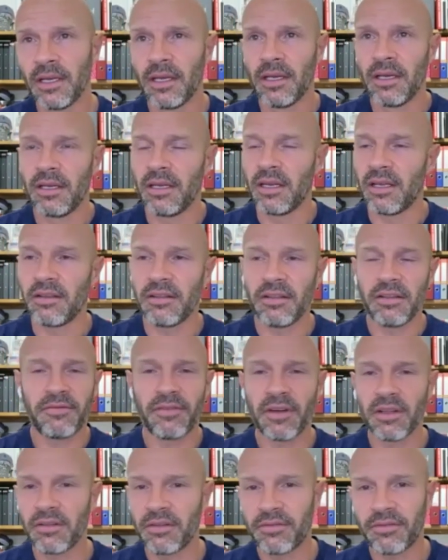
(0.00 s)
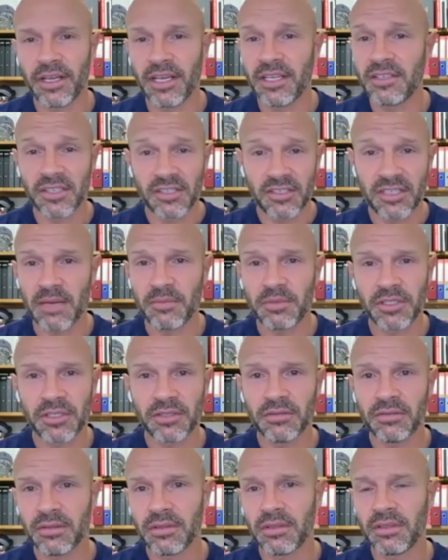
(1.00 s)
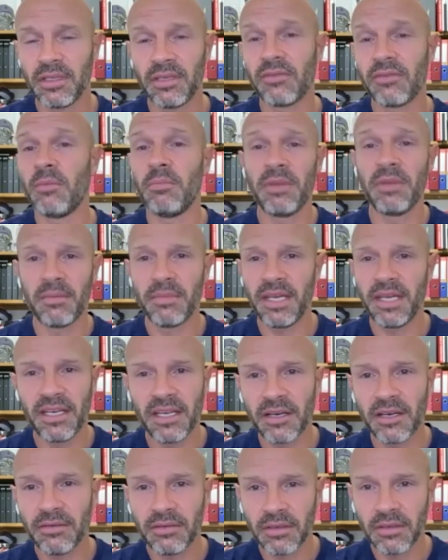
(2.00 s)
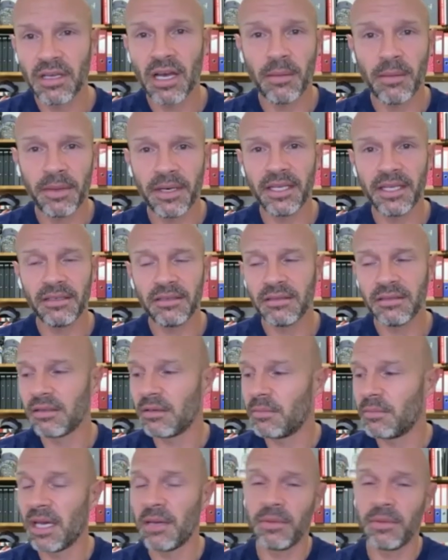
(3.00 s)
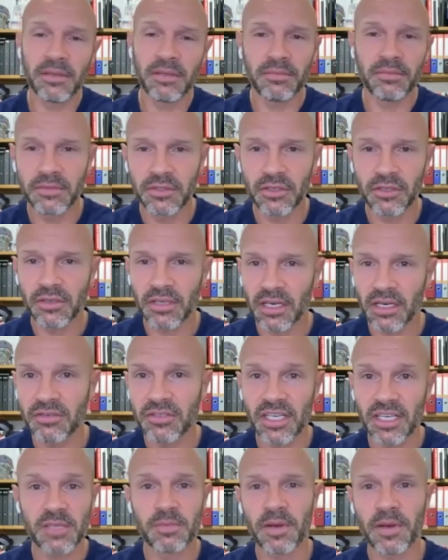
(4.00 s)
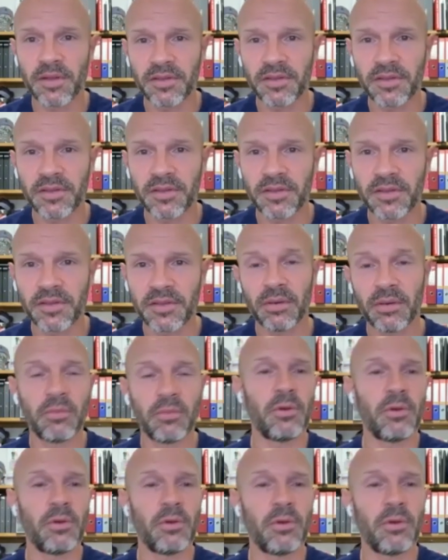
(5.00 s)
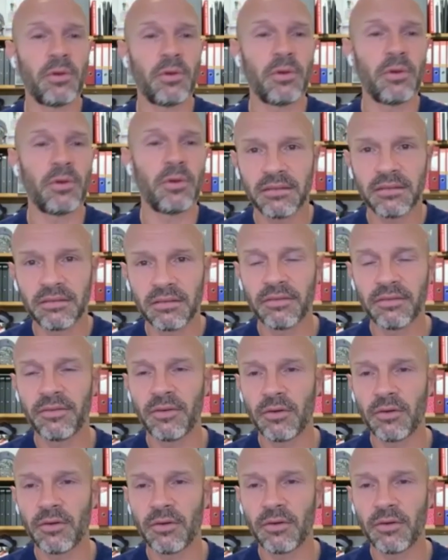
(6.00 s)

The front three is exceptional. You've got Minamino coming in that maybe took 6 months to settle, but will be better for it